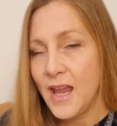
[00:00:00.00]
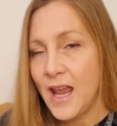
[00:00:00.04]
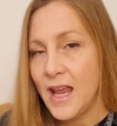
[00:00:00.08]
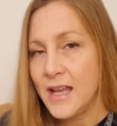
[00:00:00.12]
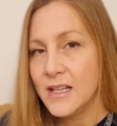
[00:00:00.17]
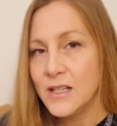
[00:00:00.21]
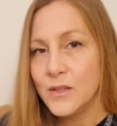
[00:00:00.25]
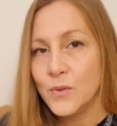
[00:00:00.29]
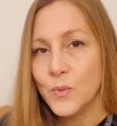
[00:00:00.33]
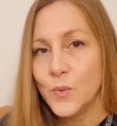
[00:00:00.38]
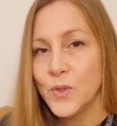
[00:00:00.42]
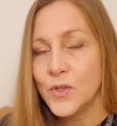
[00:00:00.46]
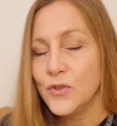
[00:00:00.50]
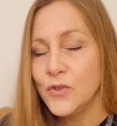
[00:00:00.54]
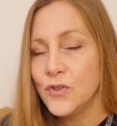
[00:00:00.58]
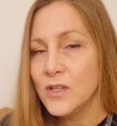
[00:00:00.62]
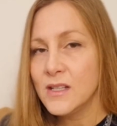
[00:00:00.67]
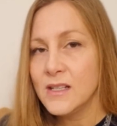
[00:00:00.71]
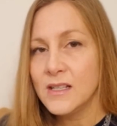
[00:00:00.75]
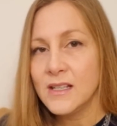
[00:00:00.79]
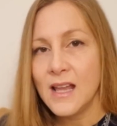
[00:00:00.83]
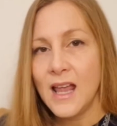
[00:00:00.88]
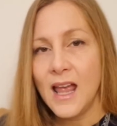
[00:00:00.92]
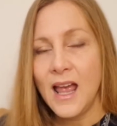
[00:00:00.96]
and it was
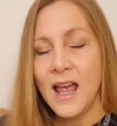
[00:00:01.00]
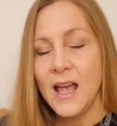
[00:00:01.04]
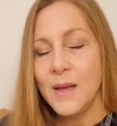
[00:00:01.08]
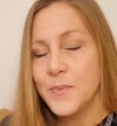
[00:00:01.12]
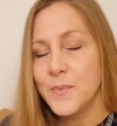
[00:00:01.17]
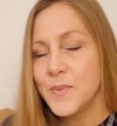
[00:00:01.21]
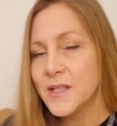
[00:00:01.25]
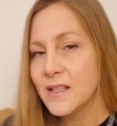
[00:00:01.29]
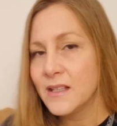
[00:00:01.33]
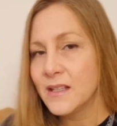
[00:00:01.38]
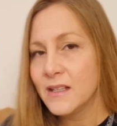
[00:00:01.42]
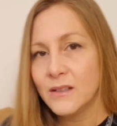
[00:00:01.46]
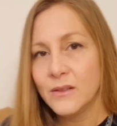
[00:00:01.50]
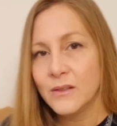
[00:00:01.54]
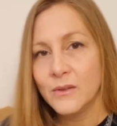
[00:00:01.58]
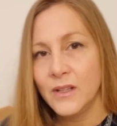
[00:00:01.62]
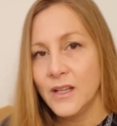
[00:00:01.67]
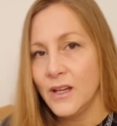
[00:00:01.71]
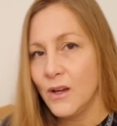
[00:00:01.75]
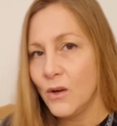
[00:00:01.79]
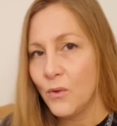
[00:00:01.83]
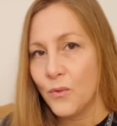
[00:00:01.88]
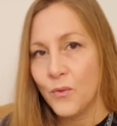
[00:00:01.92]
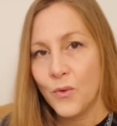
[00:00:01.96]
just
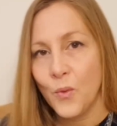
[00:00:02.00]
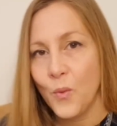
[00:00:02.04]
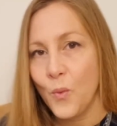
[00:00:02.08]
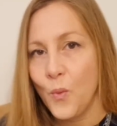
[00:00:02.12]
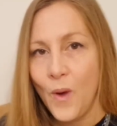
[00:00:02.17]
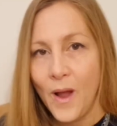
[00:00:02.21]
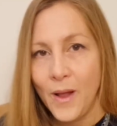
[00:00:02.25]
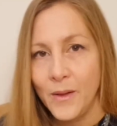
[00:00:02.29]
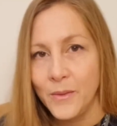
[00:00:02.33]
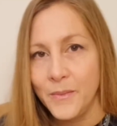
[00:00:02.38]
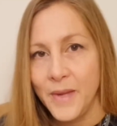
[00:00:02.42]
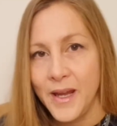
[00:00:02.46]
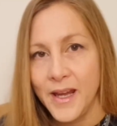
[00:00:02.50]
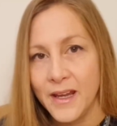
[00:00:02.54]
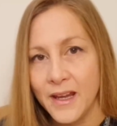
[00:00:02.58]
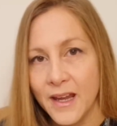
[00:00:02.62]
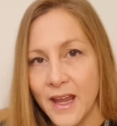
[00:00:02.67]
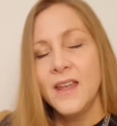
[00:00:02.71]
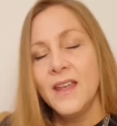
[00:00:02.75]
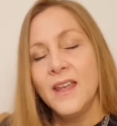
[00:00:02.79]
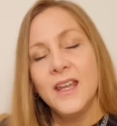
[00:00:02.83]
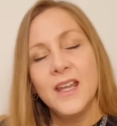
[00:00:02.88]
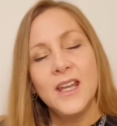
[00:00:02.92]
absolutely overwhelming.